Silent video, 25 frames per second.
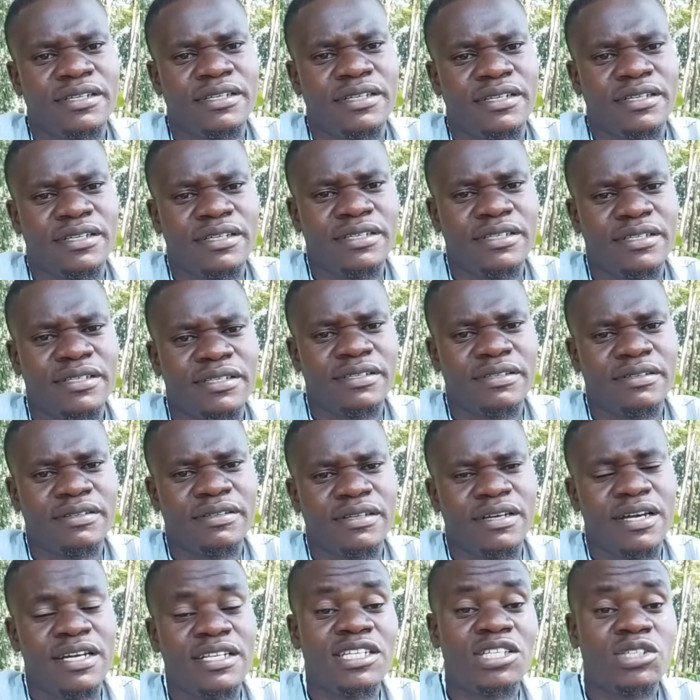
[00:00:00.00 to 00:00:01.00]
Huh?
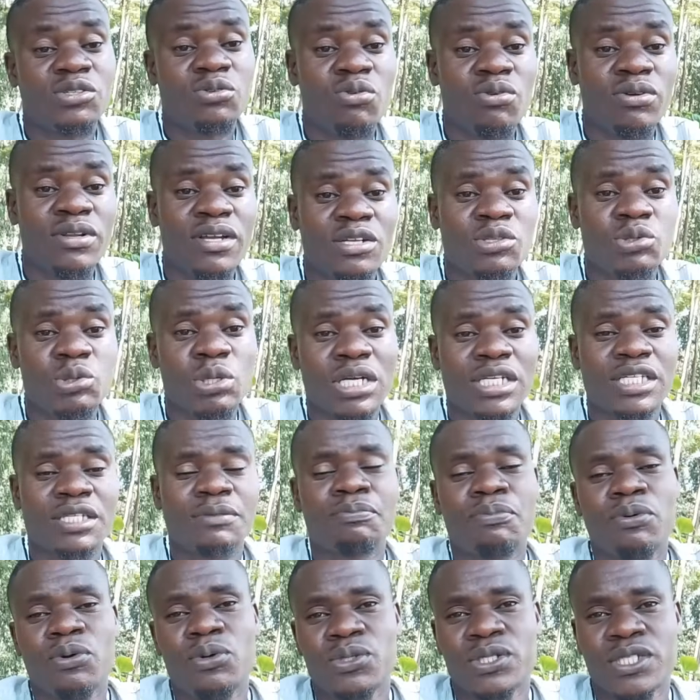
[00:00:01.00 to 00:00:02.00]
It is good that we
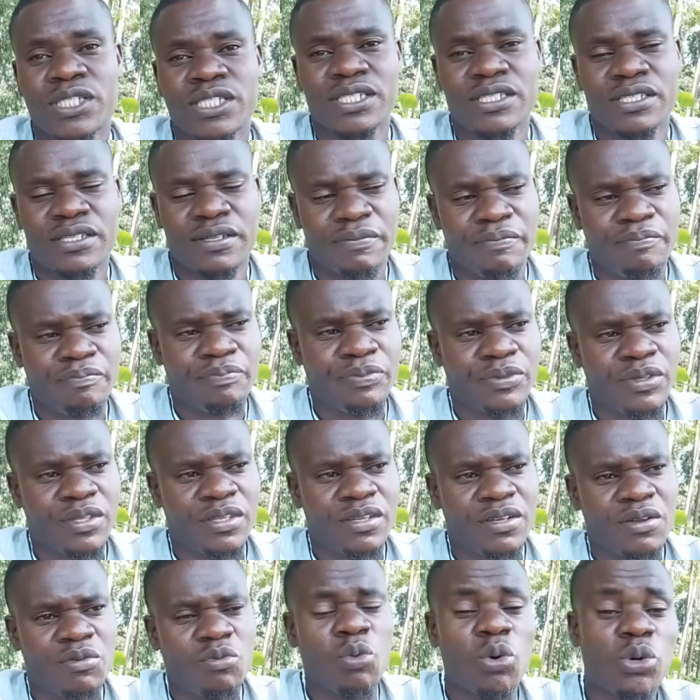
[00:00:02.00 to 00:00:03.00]
exposed
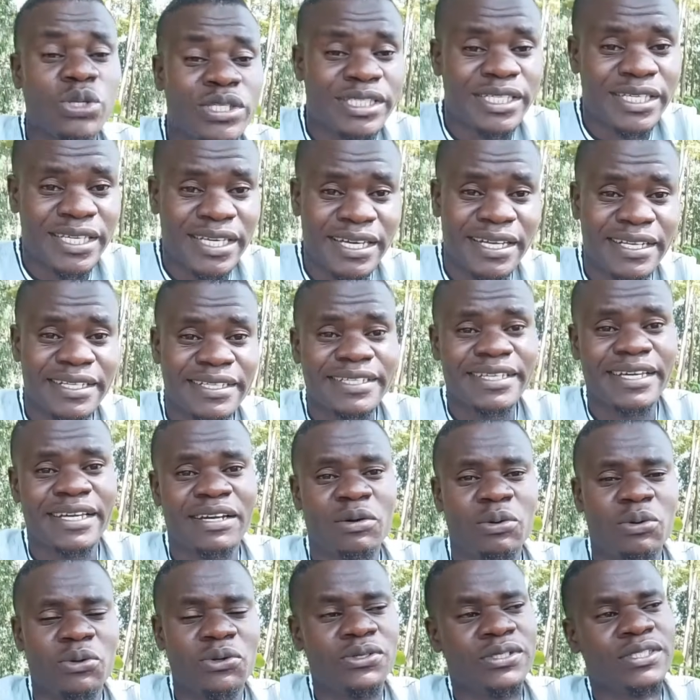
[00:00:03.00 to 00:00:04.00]
what killed the
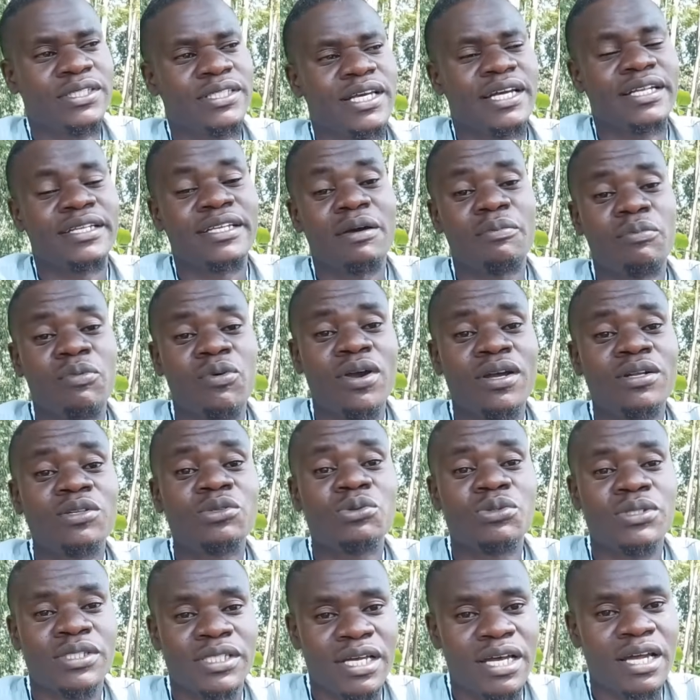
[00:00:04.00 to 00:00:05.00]
horse and i'm going
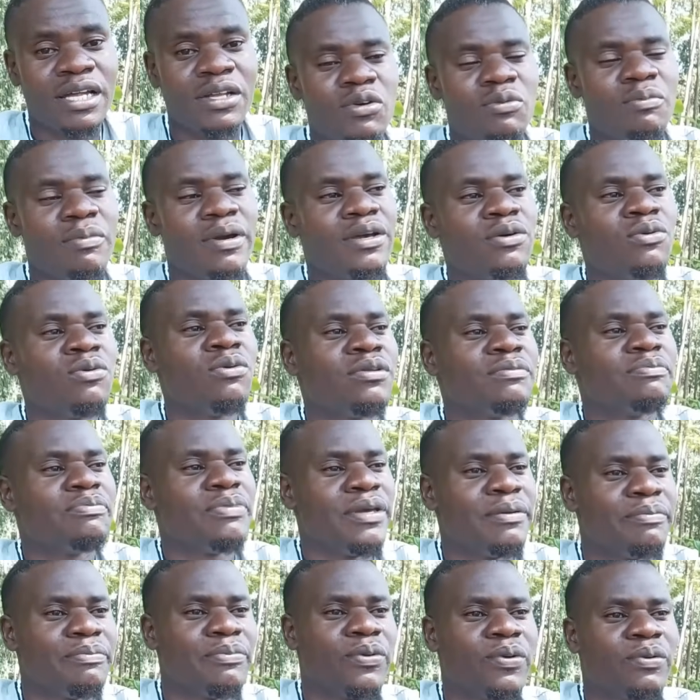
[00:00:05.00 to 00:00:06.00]
to tell you my good
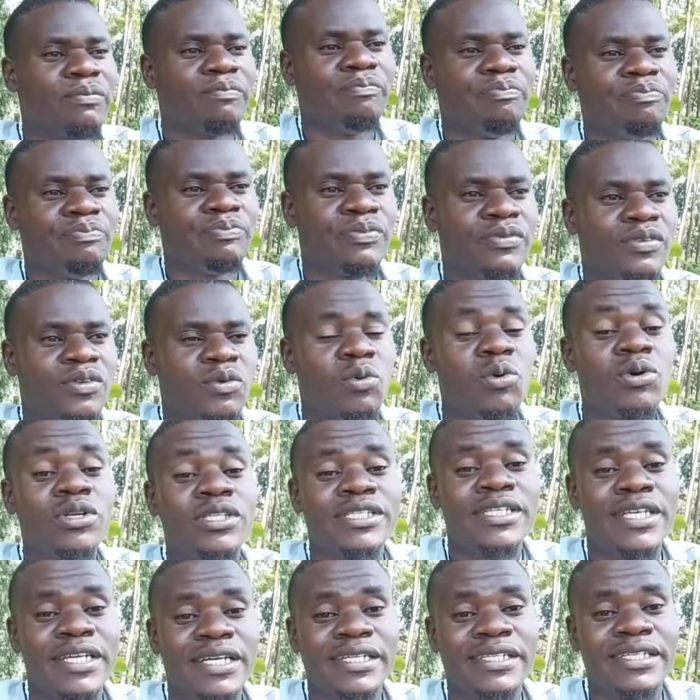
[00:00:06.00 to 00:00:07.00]
people what
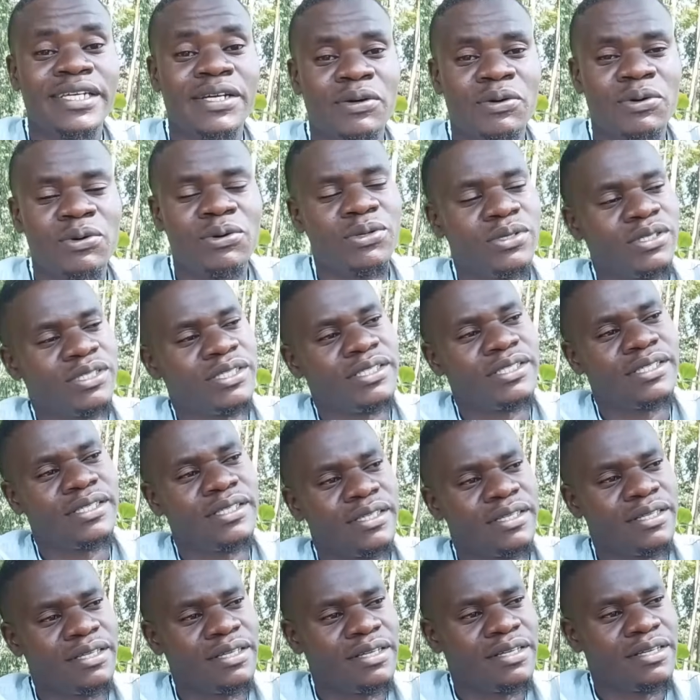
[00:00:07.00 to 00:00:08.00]
killed the horse
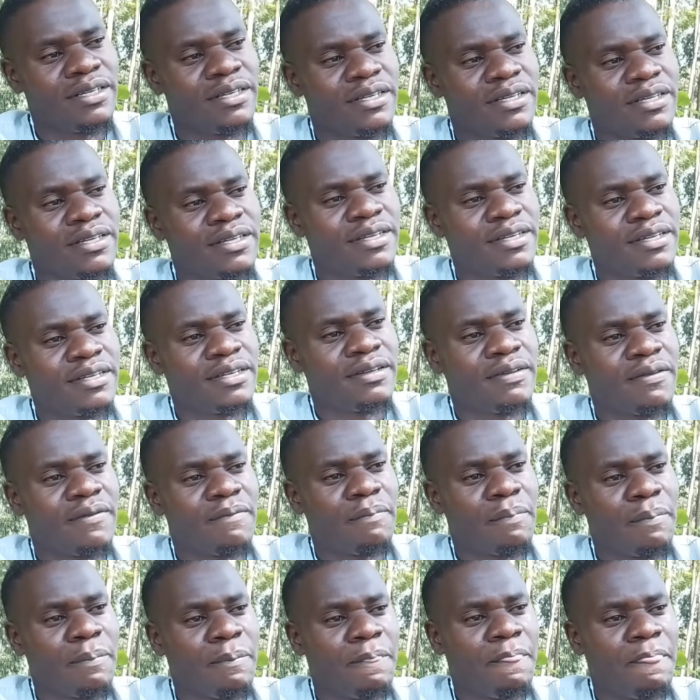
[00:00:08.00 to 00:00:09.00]

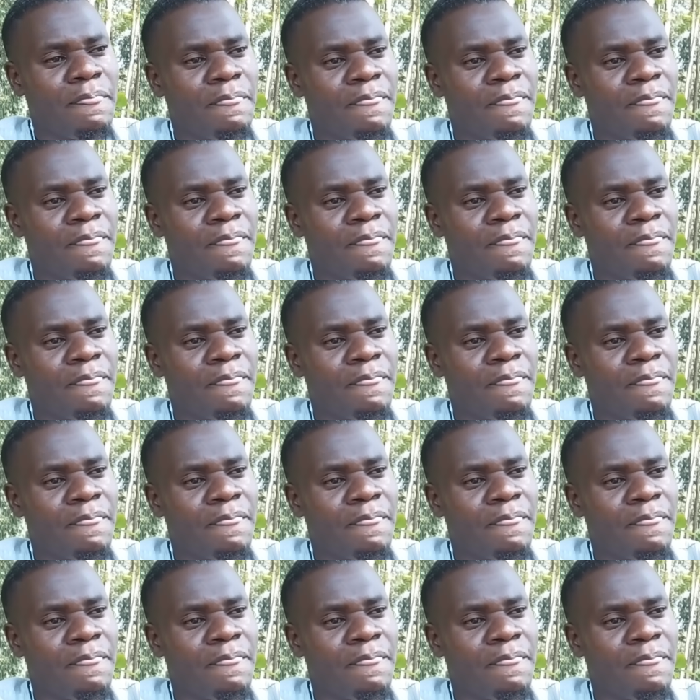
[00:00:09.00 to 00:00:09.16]
hmm?